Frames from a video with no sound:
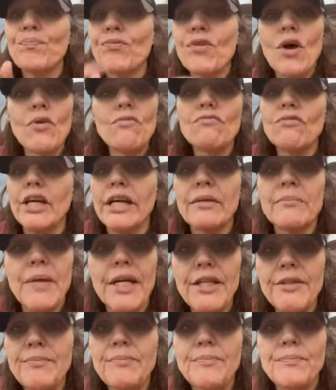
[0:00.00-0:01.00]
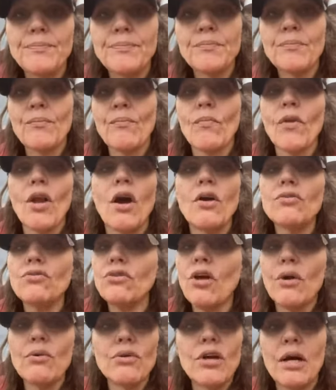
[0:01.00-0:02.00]
don't ring me,
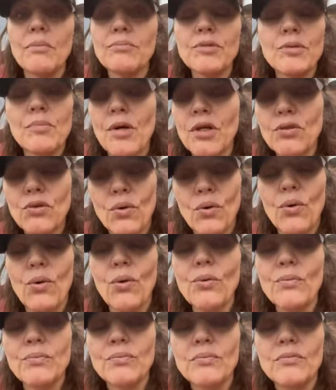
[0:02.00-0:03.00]
don't come to my door.